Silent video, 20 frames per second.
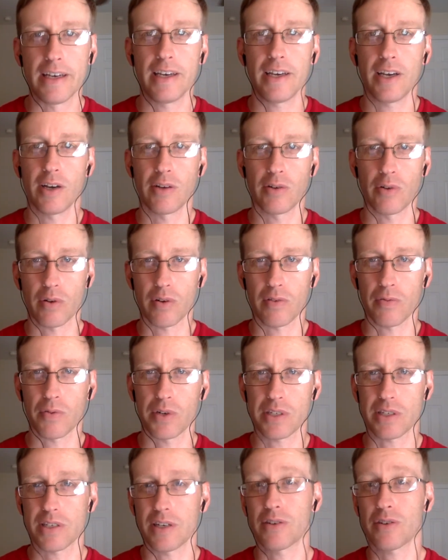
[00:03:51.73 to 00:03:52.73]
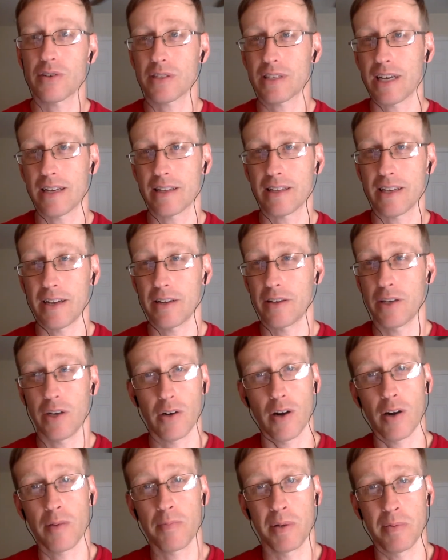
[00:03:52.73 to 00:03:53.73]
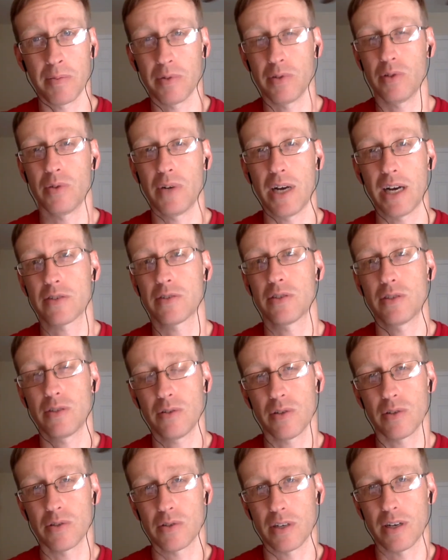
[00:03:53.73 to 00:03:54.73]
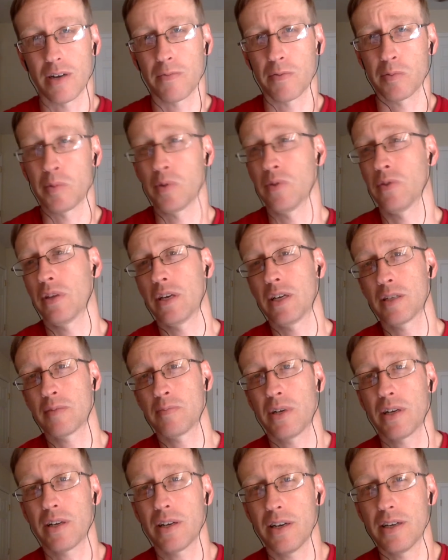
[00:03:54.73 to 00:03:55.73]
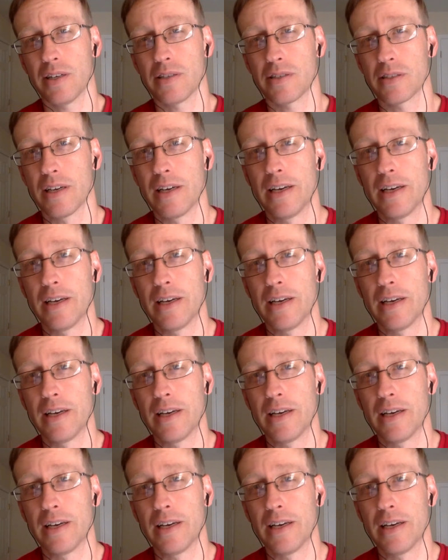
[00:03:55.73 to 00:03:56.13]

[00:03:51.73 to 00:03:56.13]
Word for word: in order for us to understand that there are people who actually do those uncomfortable things because,